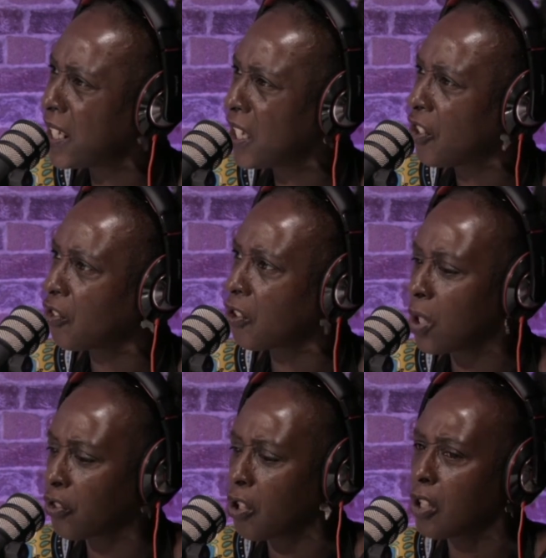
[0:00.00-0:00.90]
So it
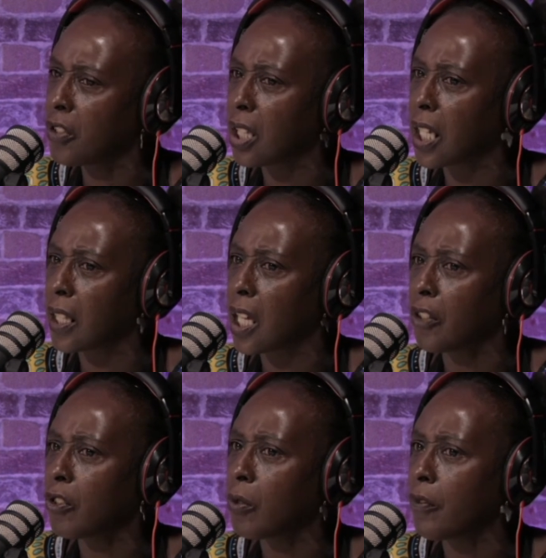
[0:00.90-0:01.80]
started like that.
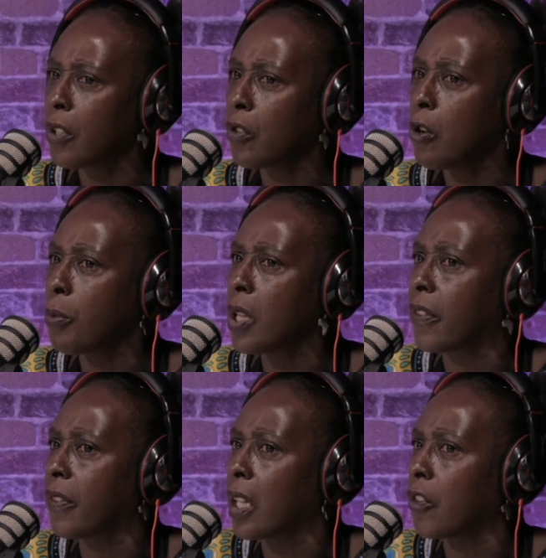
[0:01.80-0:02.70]
So I've incorporated
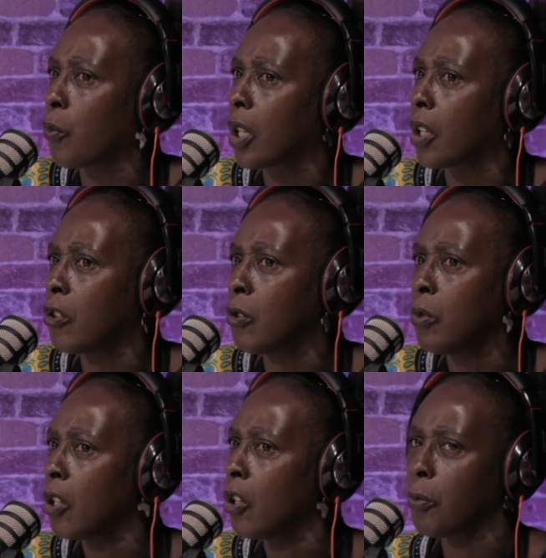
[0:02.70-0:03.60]
that into what I do.
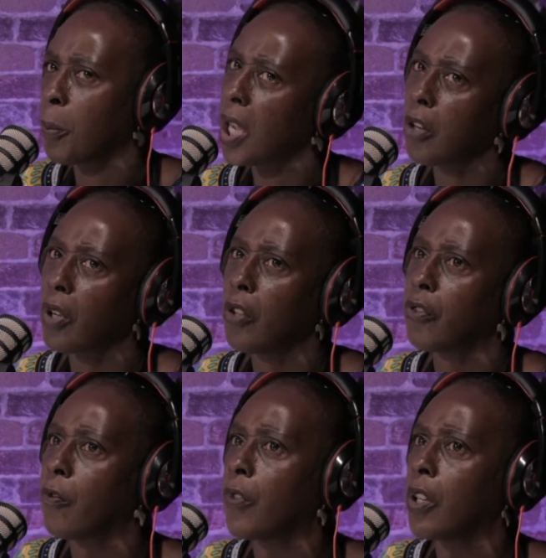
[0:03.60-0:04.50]
So my background's in
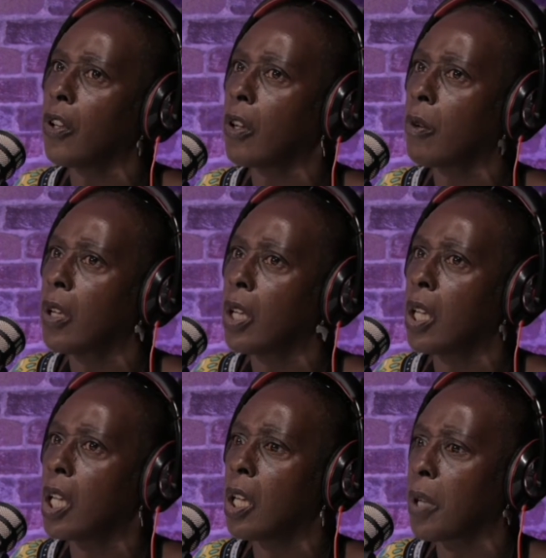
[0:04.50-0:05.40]
video,
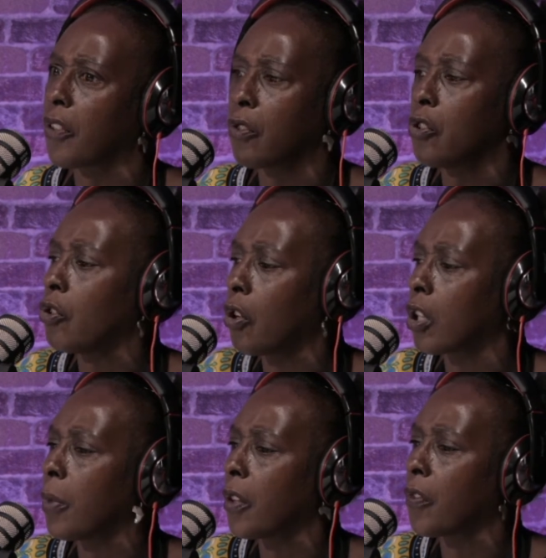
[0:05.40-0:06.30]
and I started to
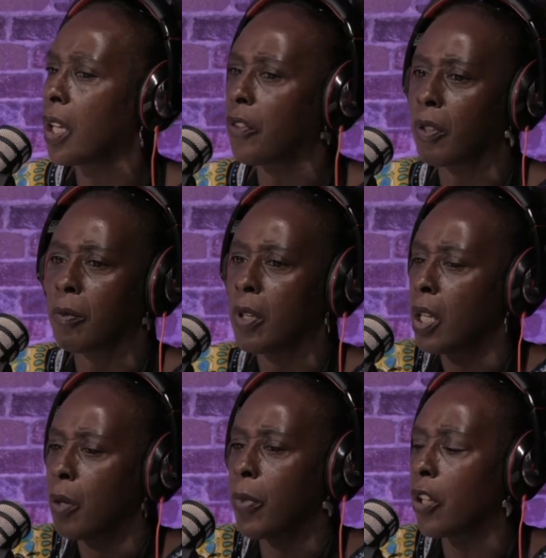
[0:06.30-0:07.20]
document things and
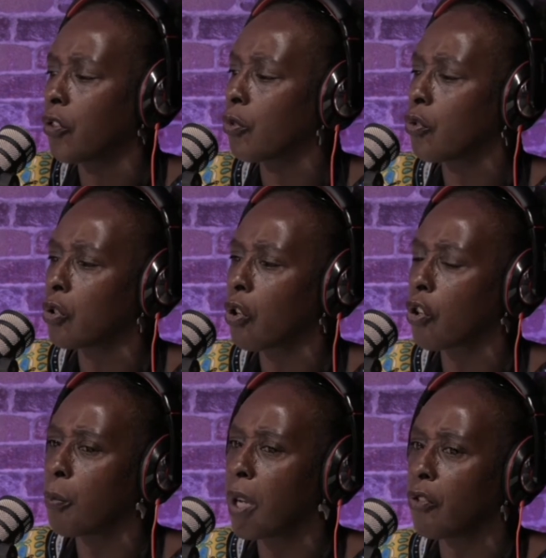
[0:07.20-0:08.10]
make some short
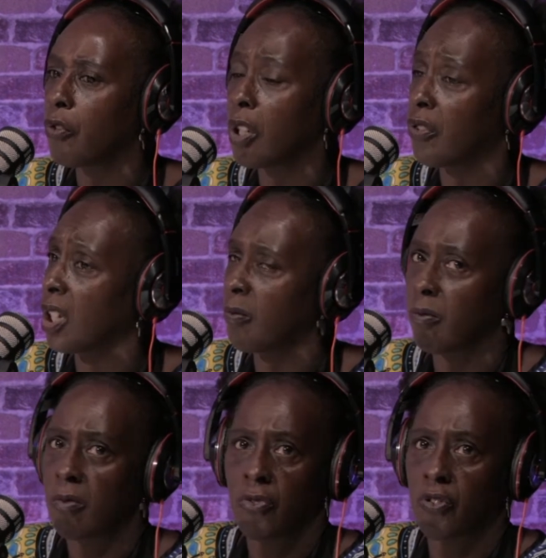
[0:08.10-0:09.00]
documentaries like
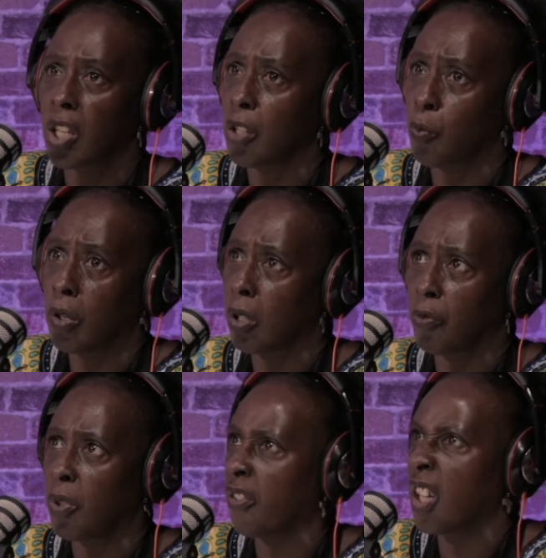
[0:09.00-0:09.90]
when
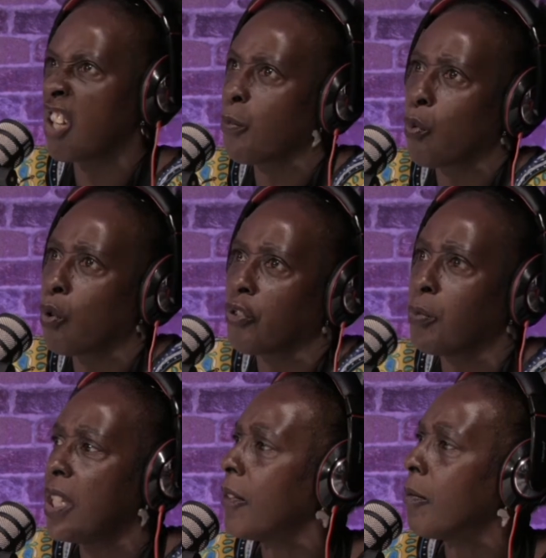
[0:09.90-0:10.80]
slave ports
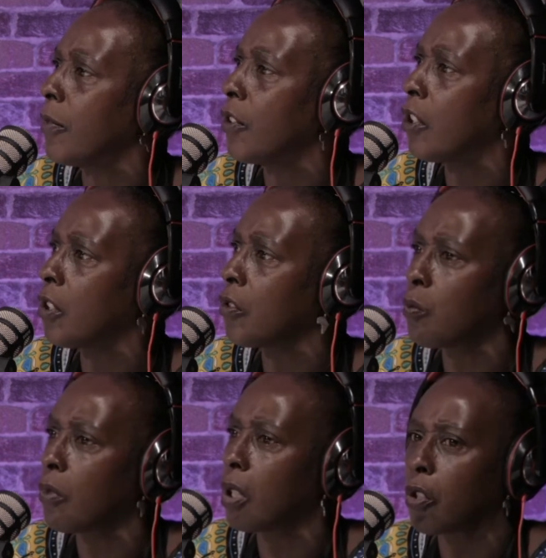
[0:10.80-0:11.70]
meet. You know, I've
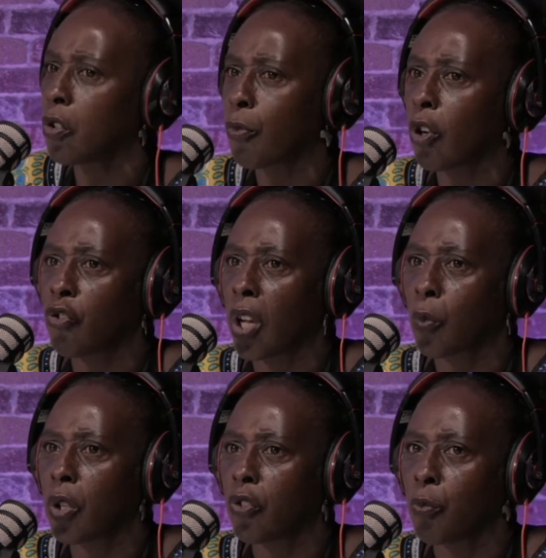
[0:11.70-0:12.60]
done a project with
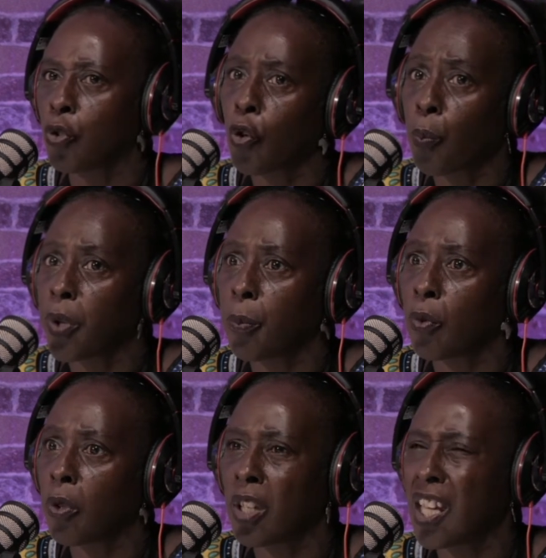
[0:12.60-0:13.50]
some young people
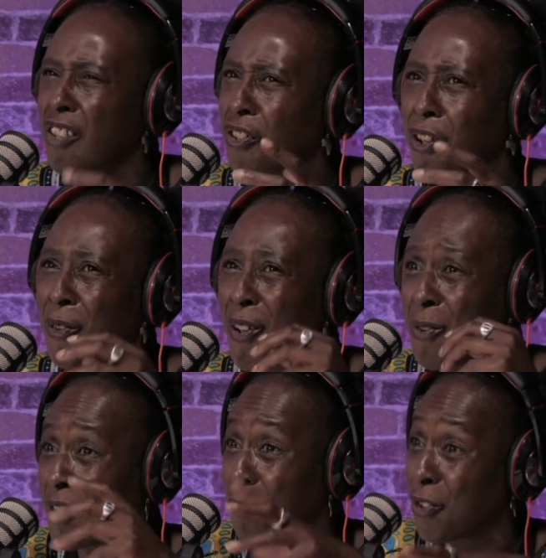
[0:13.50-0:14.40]
years ago, which
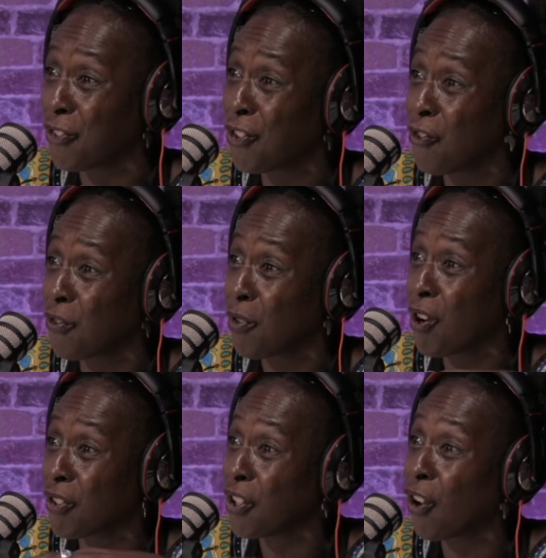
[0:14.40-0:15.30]
I'm going to show from Heart
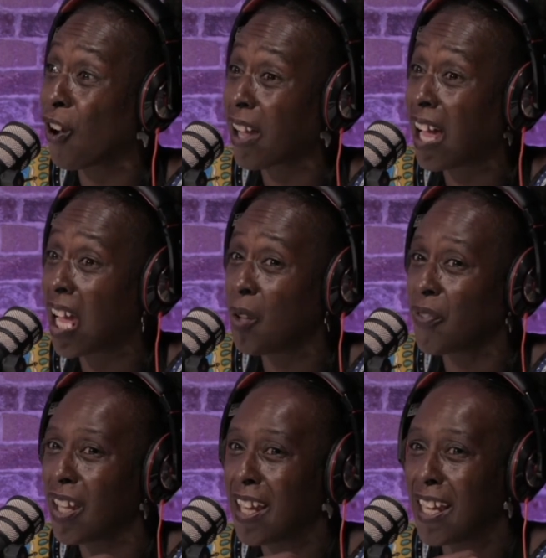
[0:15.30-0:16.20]
of the Archives,
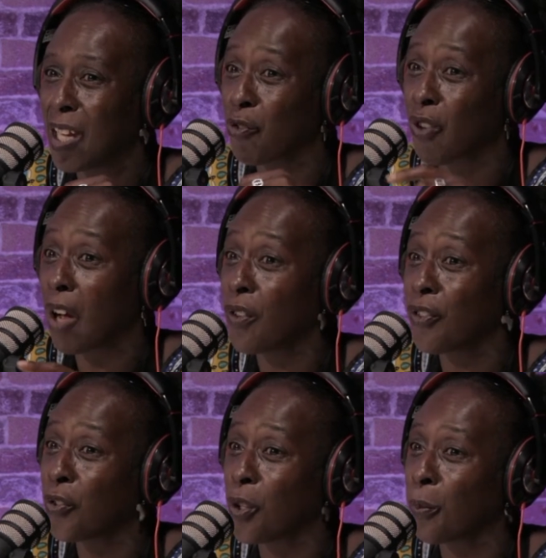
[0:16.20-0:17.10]
Travellers to
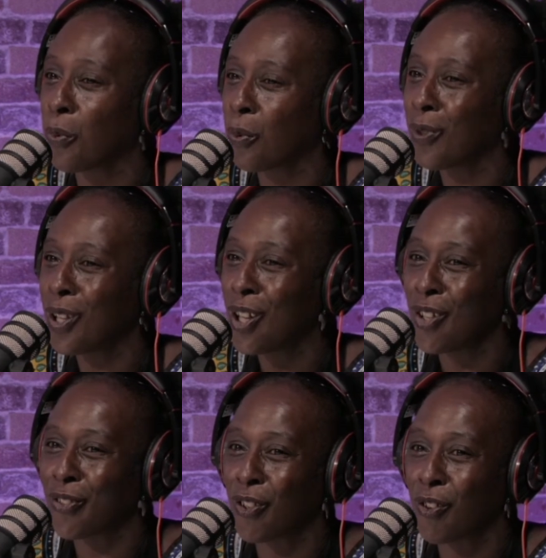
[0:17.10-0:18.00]
the Pool.
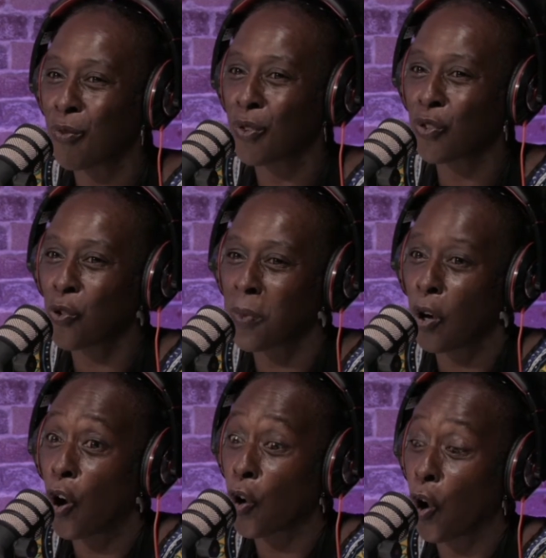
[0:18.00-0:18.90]
So we're talking about
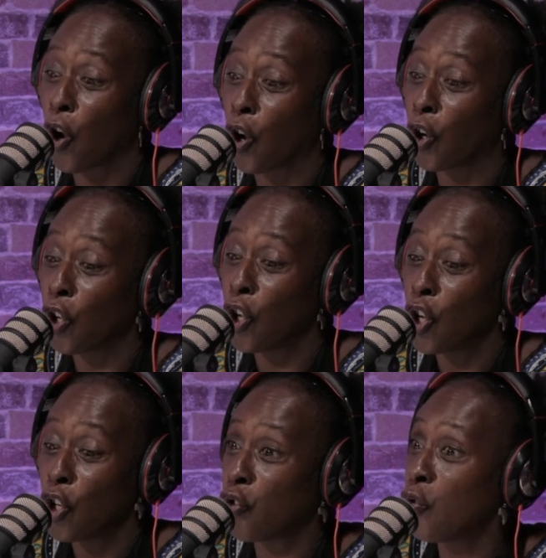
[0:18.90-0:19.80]
our
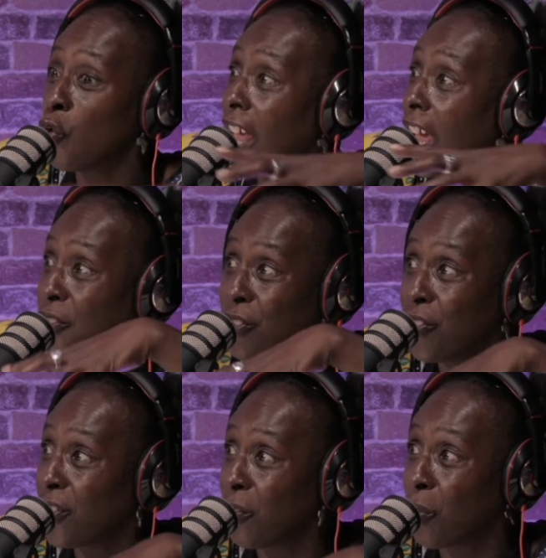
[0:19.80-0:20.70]
dual heritages
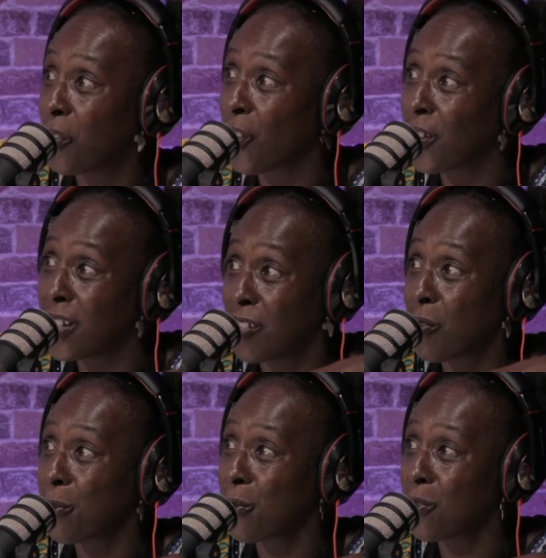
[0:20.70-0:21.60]
and what we've got in
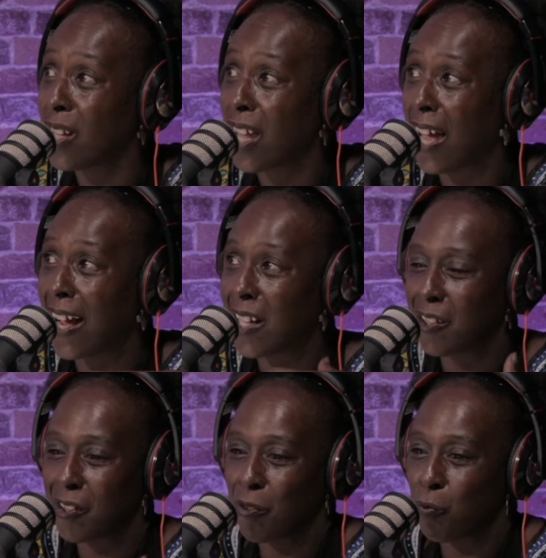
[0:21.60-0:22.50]
Liverpool and
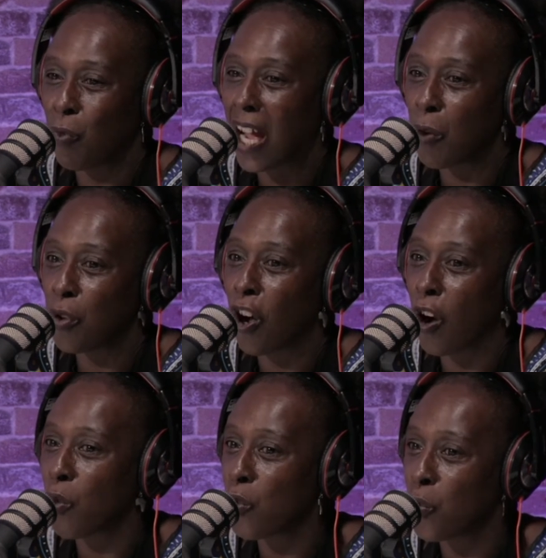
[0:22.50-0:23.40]
why we are
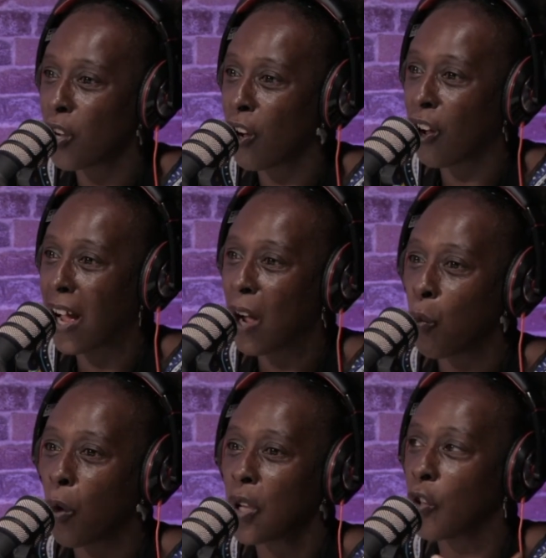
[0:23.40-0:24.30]
who we are and what
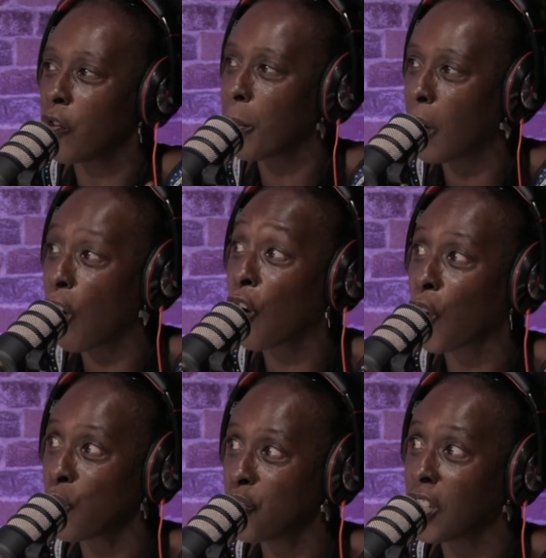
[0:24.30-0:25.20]
we love about our
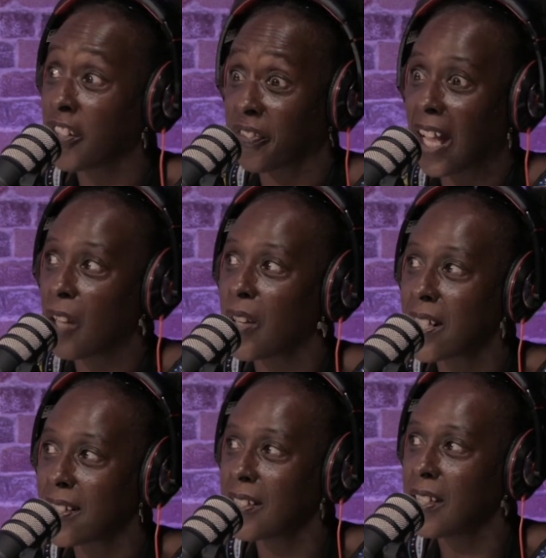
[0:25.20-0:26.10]
culture and this
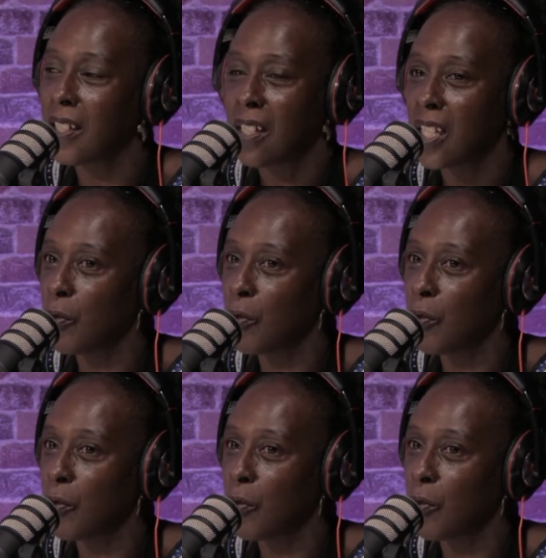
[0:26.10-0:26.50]
diversity. We've done